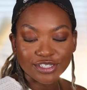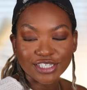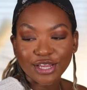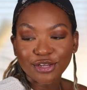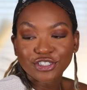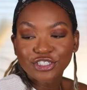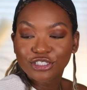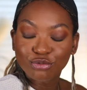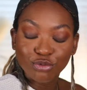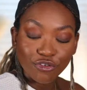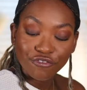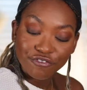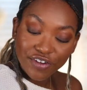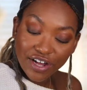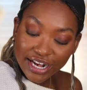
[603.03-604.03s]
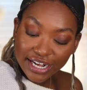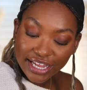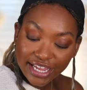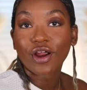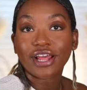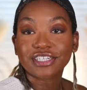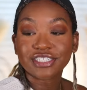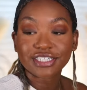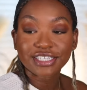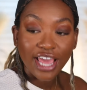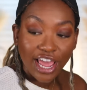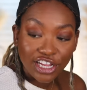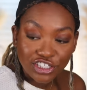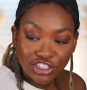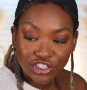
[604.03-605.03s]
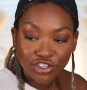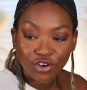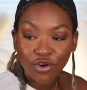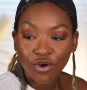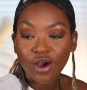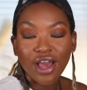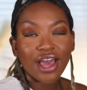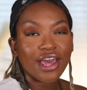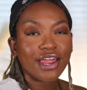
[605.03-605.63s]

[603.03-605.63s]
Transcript: They just were funny, educational.